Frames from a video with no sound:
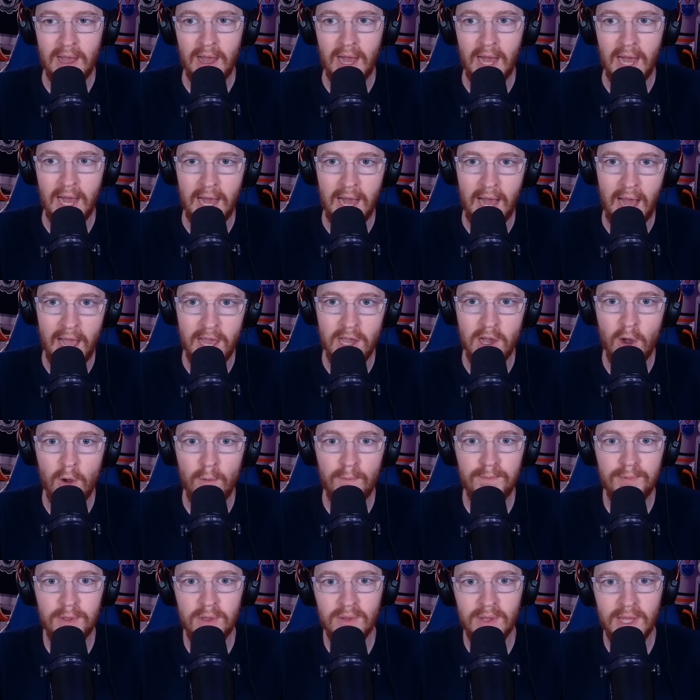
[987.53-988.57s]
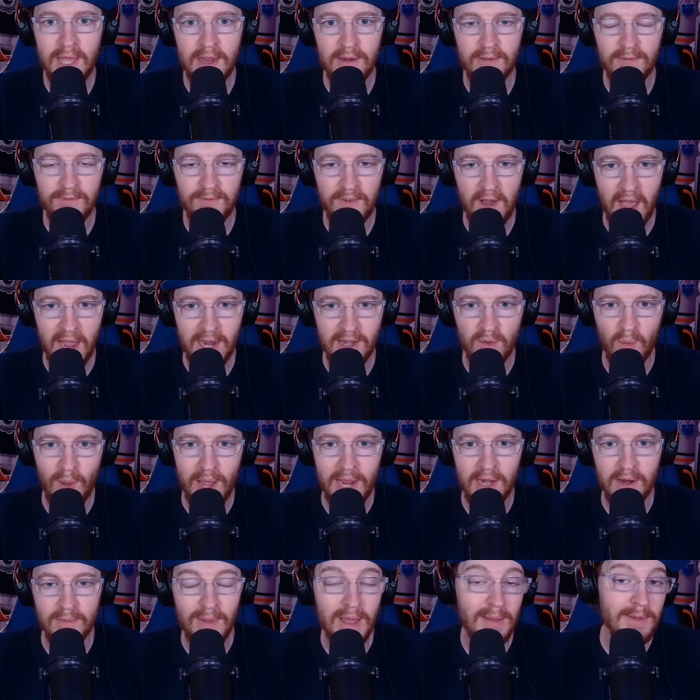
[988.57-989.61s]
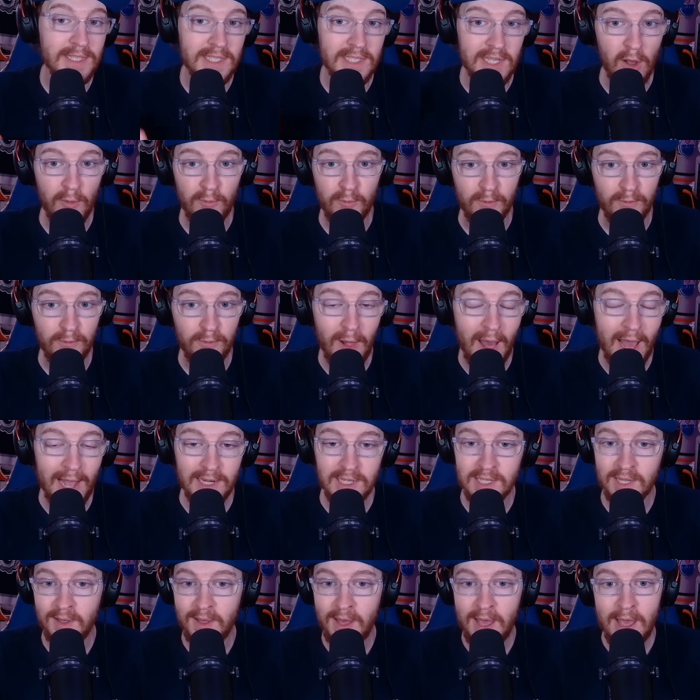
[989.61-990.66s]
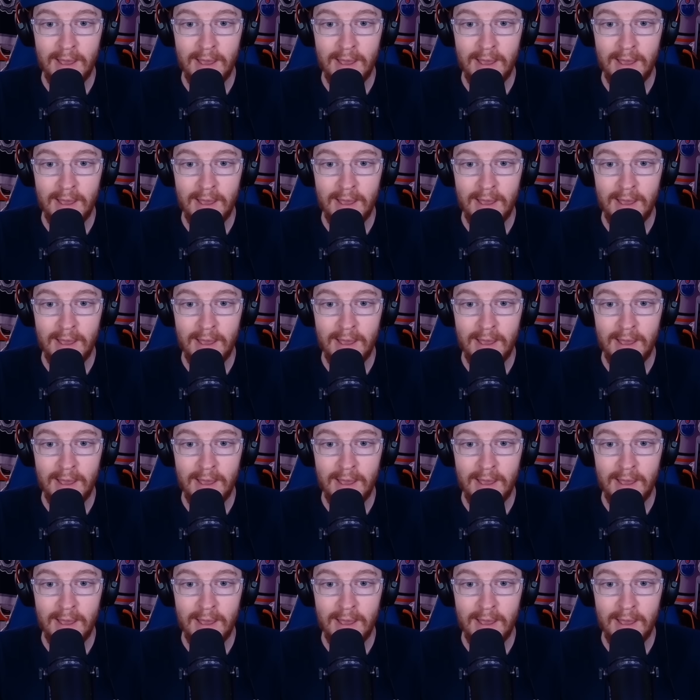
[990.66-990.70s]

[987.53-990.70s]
I hope you can find a way to maybe self-reflect,